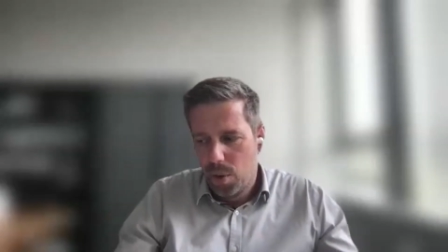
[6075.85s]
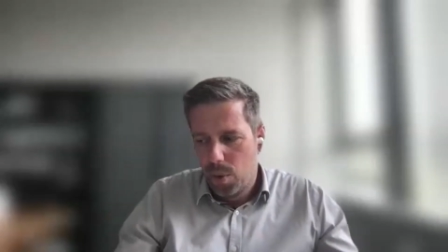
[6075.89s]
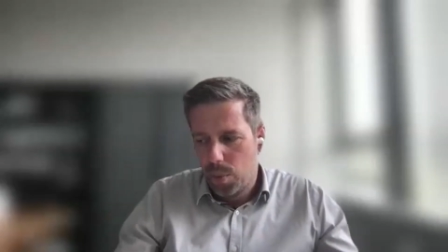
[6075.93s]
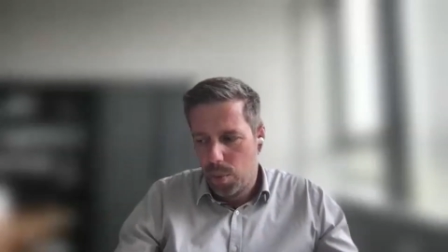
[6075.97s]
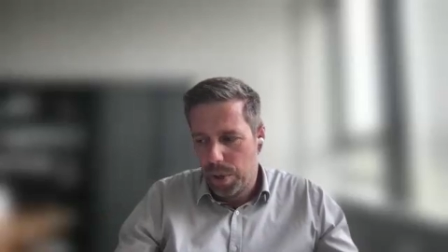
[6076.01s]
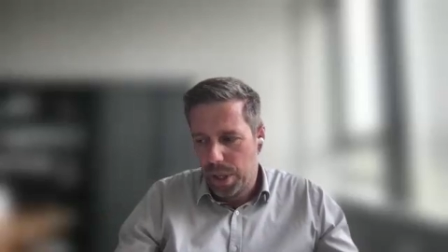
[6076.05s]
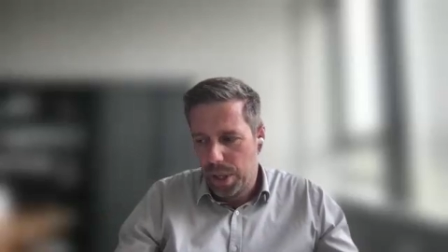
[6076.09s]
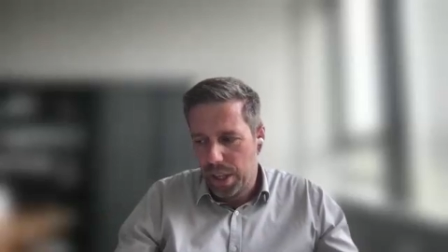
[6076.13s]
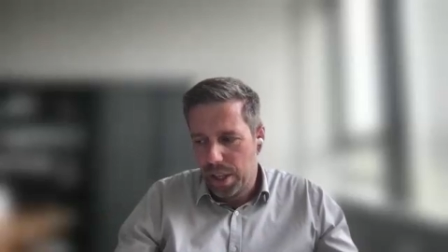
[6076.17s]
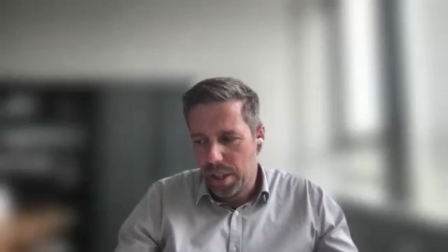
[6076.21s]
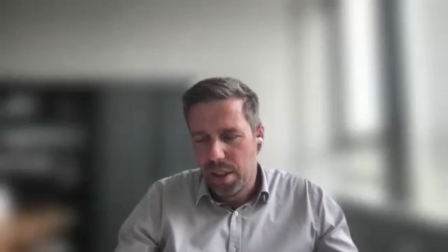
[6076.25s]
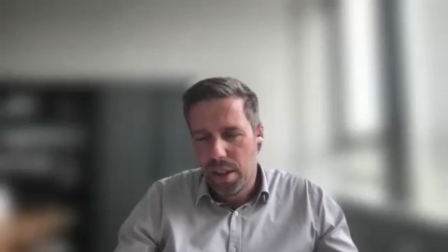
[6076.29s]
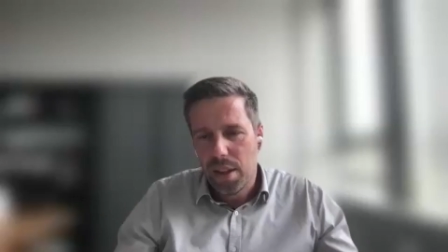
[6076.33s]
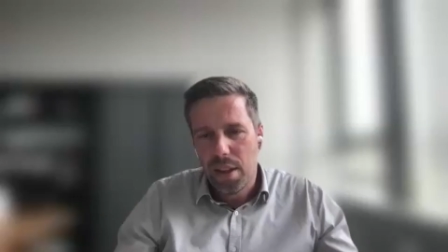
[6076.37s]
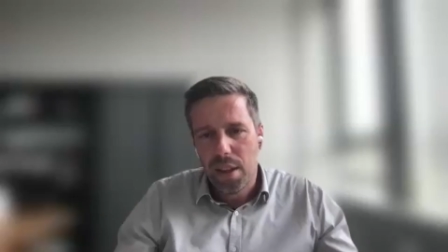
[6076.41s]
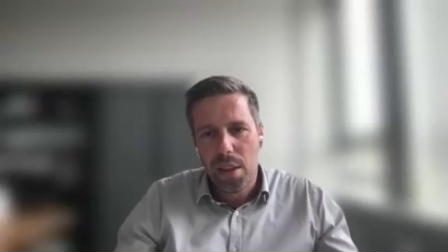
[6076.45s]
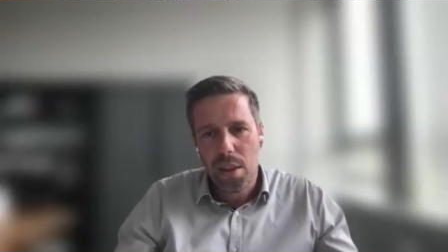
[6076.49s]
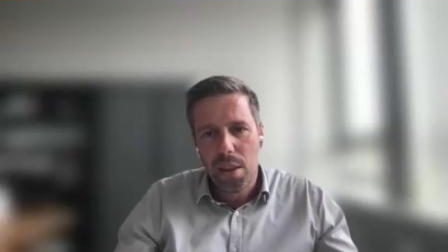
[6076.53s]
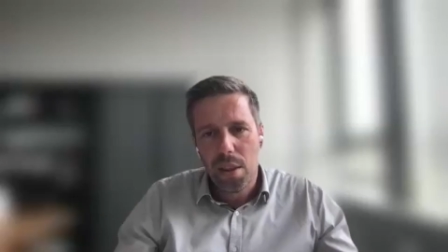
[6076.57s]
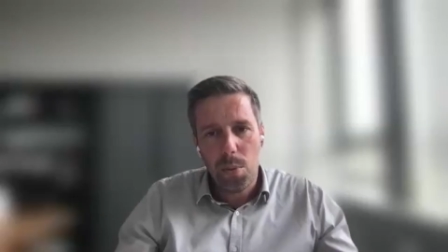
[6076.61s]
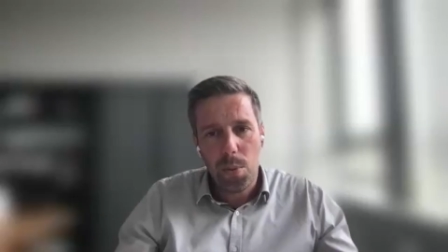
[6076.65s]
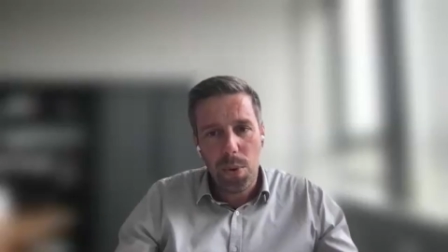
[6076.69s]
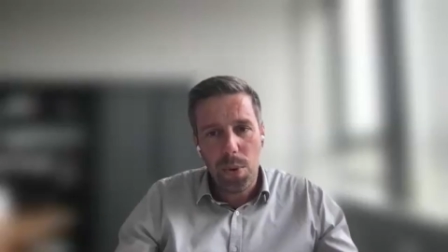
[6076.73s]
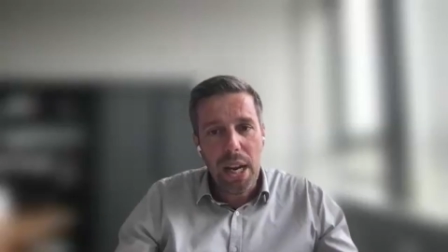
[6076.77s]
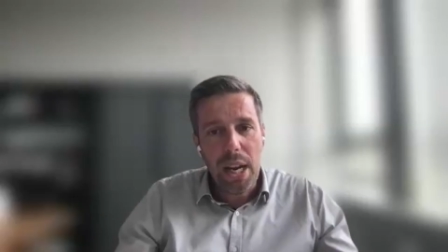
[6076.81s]
within
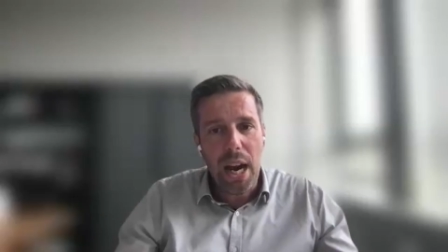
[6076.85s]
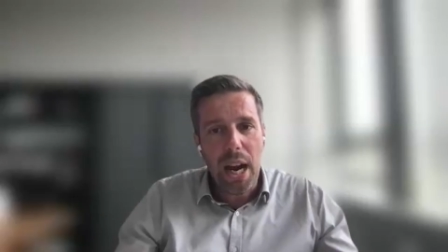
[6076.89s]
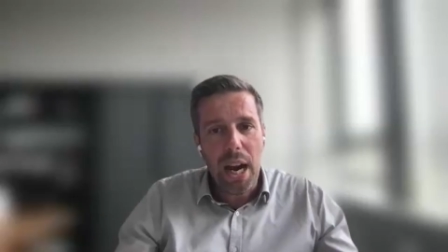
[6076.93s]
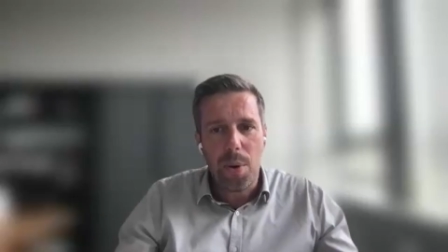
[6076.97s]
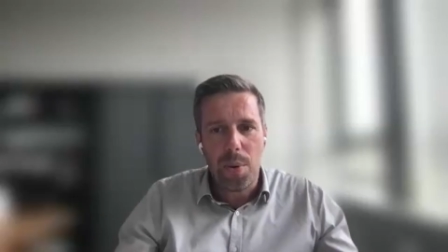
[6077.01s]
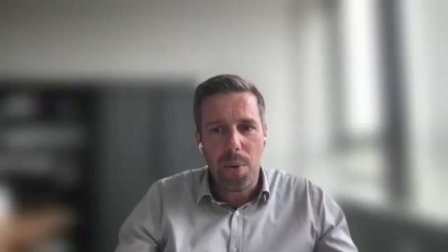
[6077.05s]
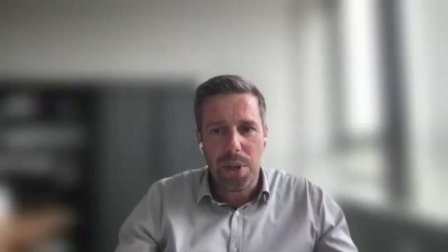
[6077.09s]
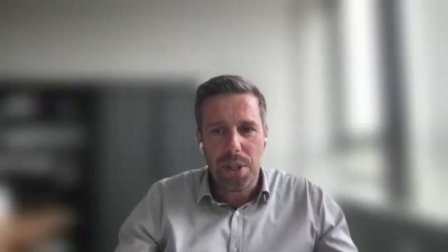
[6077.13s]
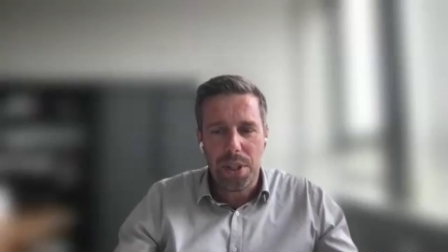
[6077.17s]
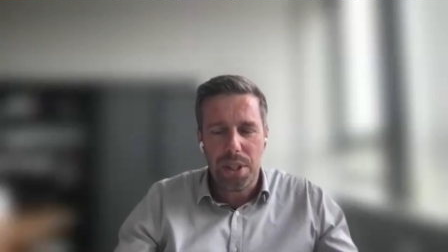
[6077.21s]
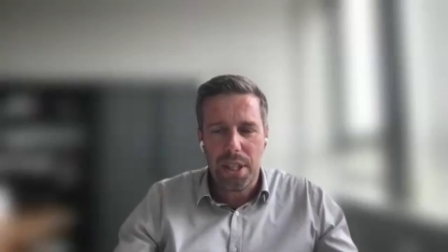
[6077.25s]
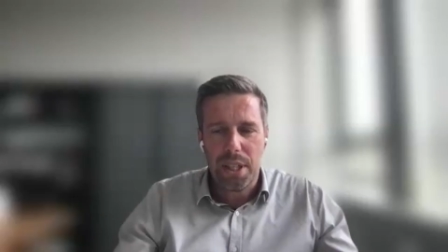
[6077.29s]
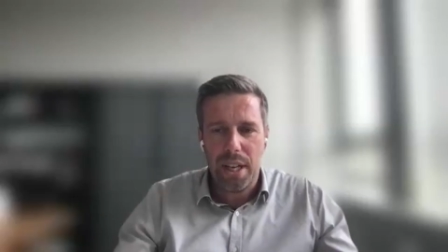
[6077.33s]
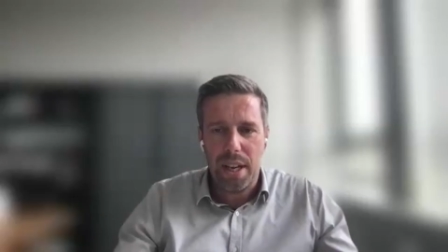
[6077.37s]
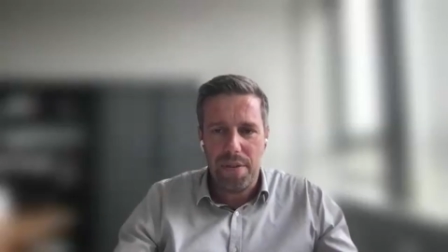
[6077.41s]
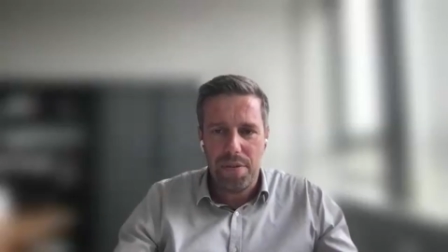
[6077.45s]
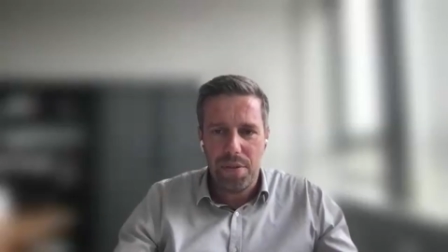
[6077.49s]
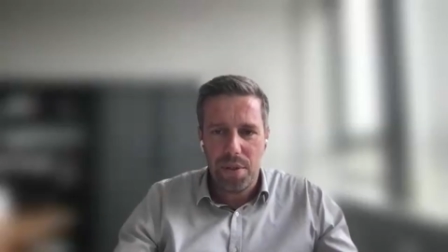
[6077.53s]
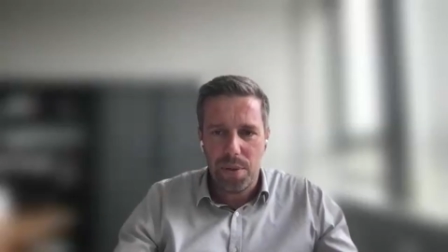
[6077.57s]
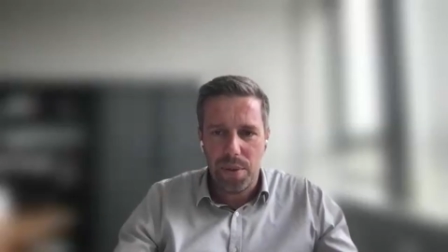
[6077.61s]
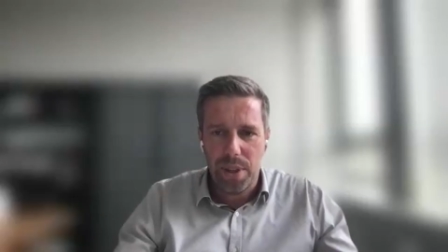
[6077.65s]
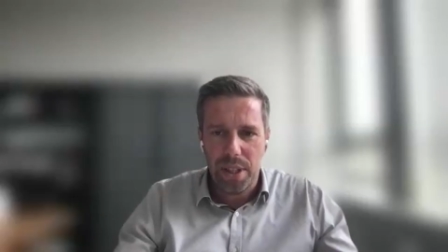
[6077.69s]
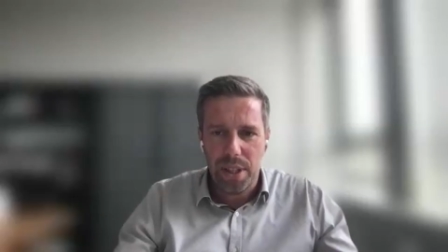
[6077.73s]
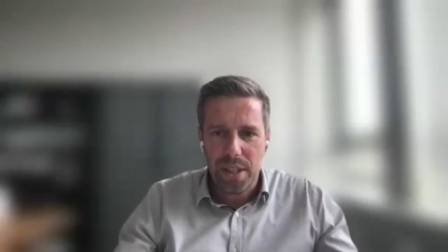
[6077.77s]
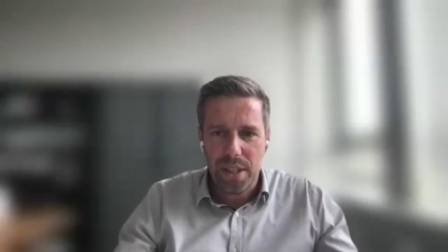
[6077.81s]
3 hours
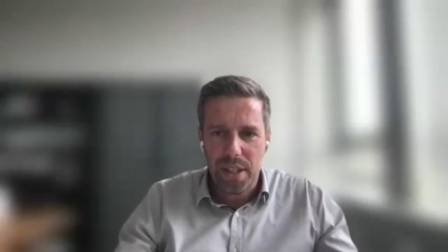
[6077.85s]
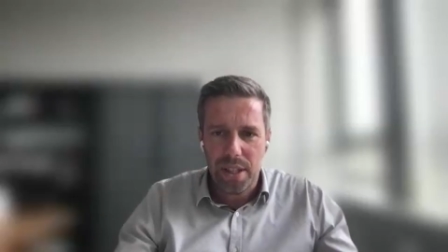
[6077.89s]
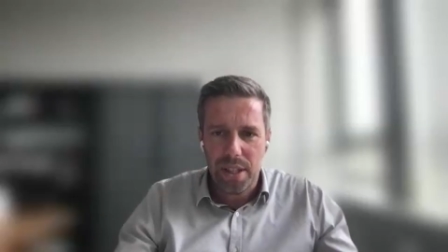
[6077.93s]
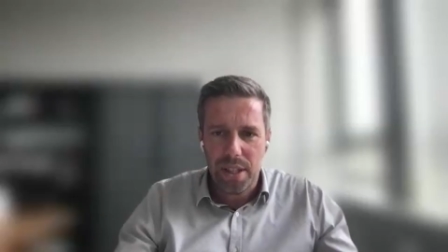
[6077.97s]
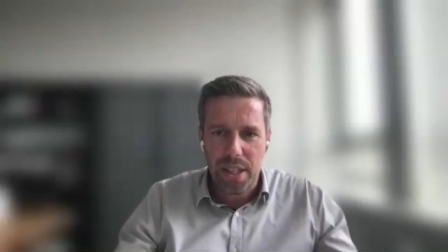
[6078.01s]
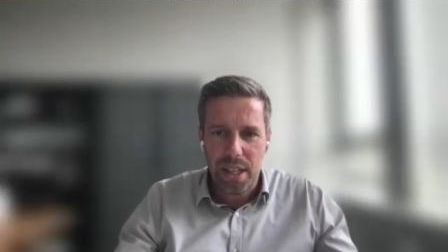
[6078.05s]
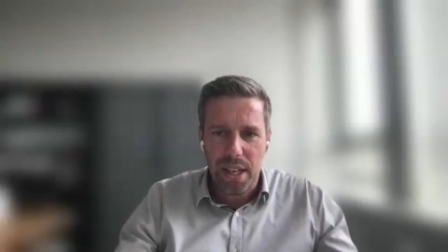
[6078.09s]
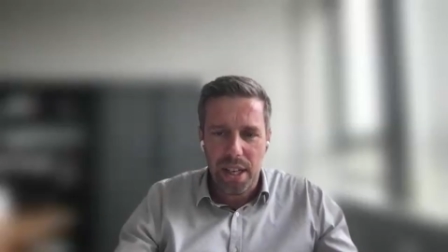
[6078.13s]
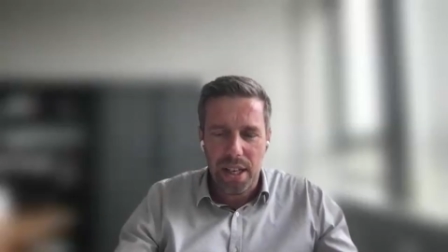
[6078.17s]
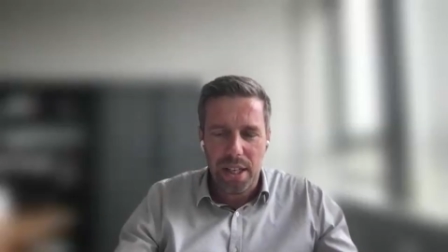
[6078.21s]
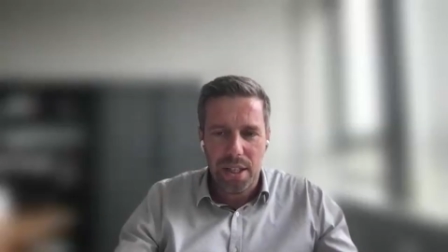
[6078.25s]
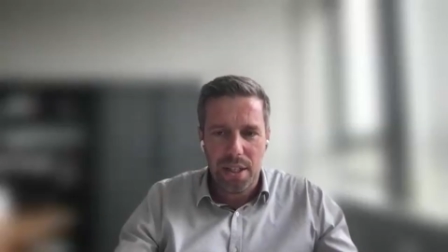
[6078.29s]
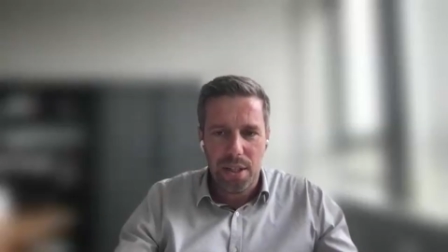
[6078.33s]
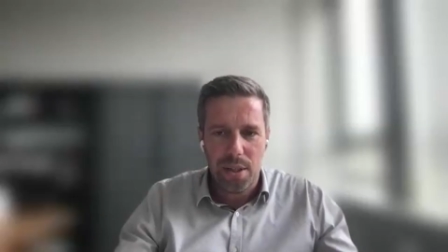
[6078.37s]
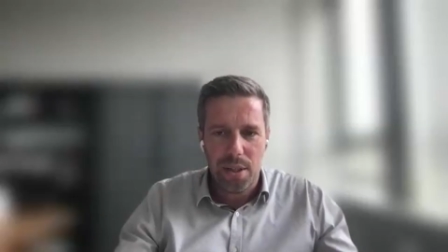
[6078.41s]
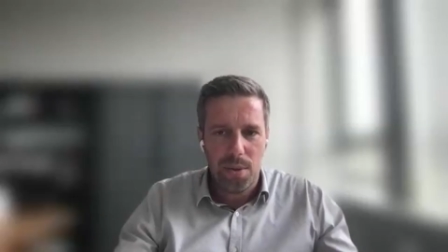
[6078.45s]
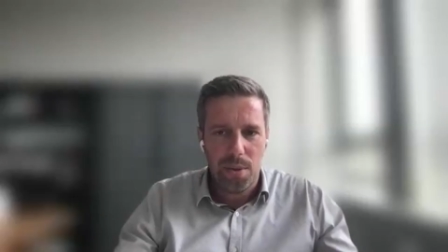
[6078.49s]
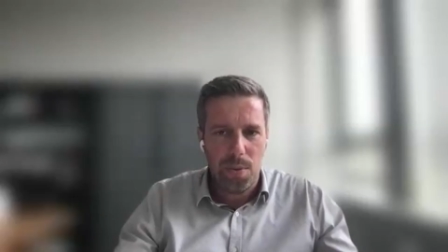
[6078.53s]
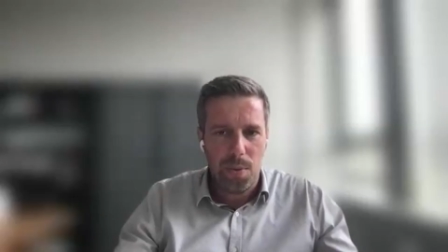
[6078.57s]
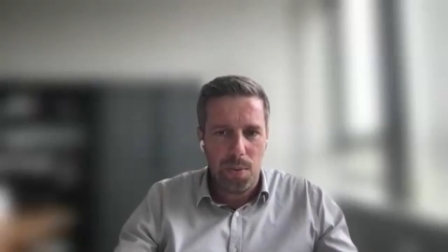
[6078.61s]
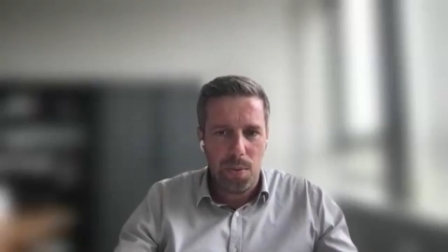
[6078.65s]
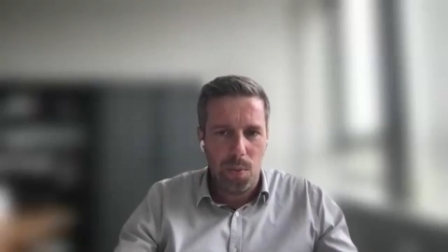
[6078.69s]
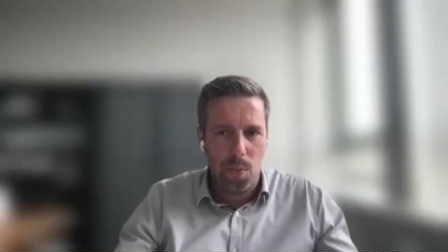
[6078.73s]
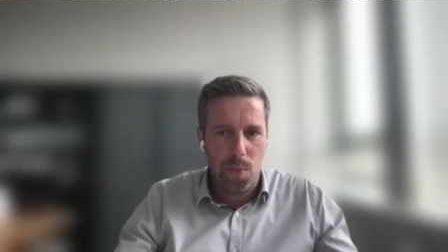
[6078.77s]
after exercise